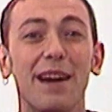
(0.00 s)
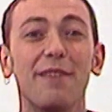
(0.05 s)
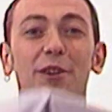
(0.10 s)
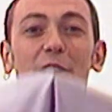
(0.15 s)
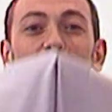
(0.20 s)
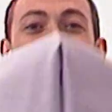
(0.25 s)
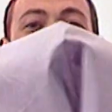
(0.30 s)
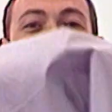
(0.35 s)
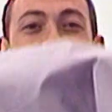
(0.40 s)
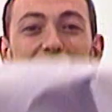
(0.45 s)
haven't
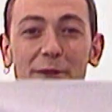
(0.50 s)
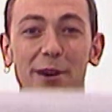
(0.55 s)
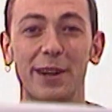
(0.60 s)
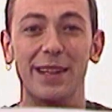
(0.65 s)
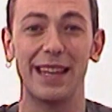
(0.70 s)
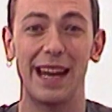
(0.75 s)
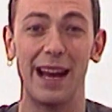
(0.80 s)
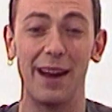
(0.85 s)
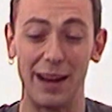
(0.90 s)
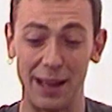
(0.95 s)
already
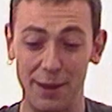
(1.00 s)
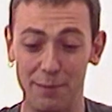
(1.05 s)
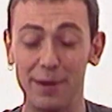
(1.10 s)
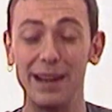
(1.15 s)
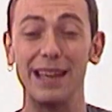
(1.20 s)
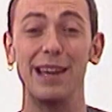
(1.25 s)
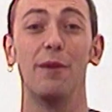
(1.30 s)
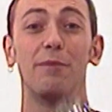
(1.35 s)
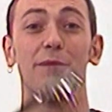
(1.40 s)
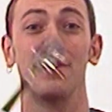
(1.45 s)
worked it out, it's
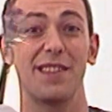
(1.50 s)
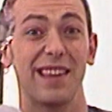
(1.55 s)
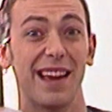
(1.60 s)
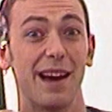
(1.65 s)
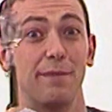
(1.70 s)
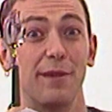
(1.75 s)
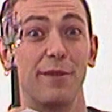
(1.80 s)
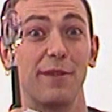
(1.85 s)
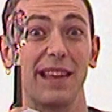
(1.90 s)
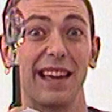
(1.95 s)
pretty obvious.
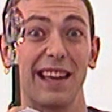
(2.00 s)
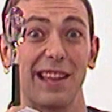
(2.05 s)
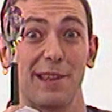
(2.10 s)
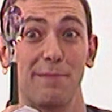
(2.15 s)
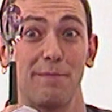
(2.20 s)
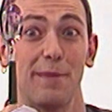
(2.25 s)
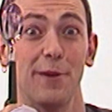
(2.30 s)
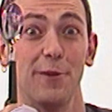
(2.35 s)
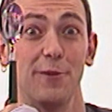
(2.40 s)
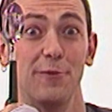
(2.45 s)
I'm using a
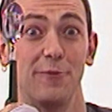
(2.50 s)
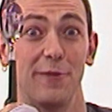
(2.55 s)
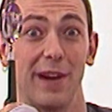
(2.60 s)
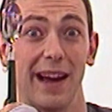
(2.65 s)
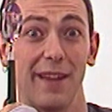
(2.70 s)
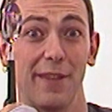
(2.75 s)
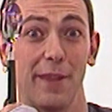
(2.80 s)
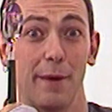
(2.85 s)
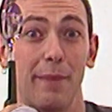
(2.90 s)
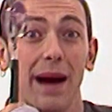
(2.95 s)
spoon
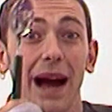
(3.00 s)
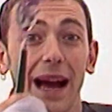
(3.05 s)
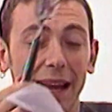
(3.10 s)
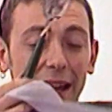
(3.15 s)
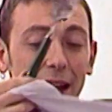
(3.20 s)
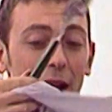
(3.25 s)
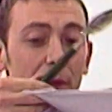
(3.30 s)
round the back.